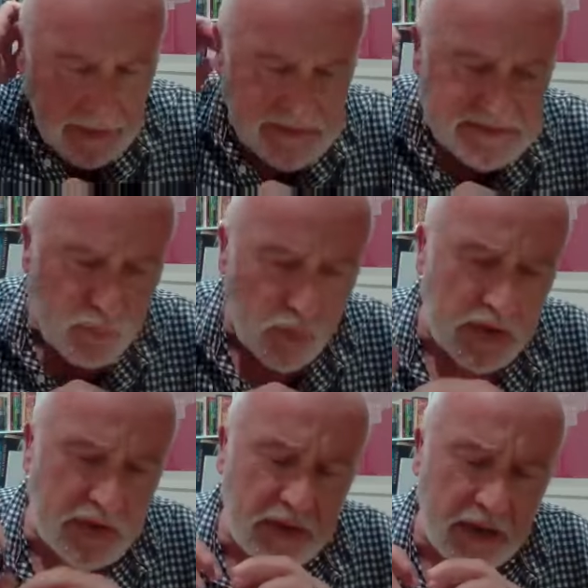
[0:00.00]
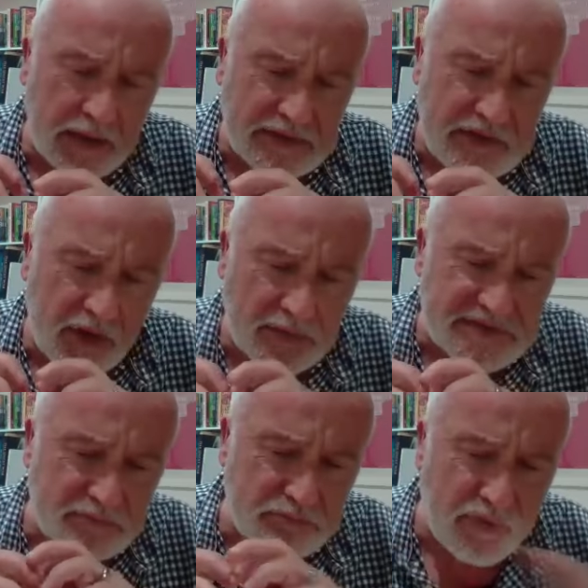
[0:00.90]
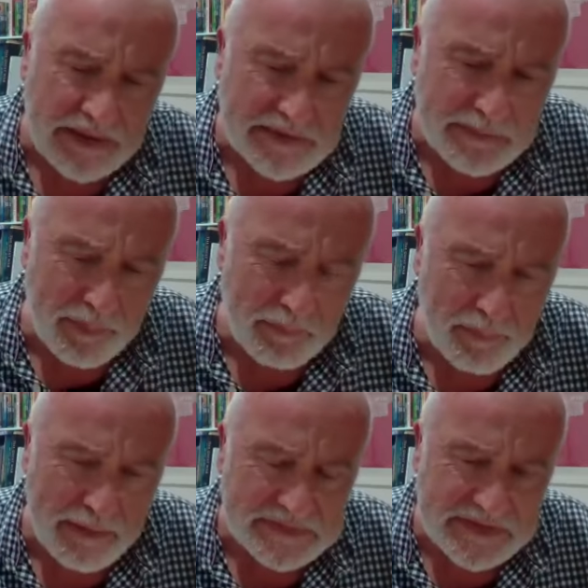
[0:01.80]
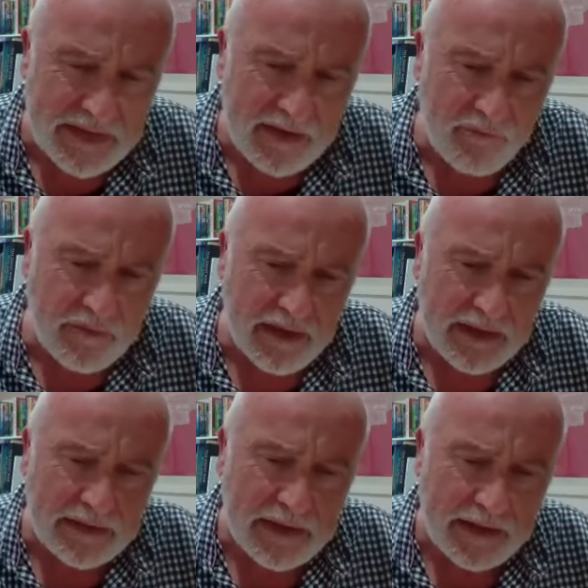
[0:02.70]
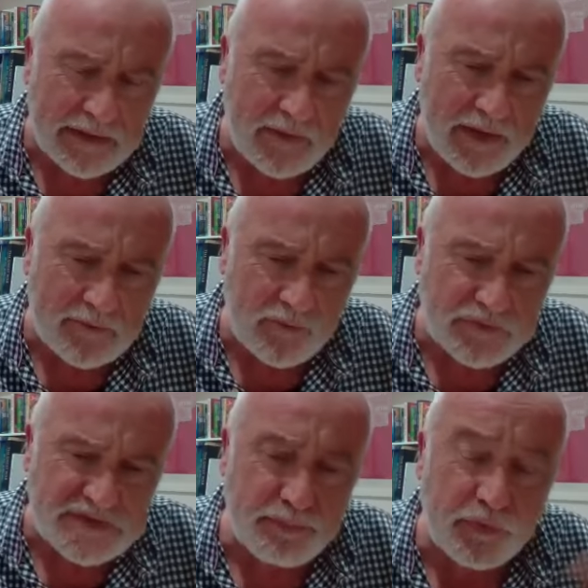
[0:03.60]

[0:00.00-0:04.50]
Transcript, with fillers: his work in terms of bringing people together in, in, in those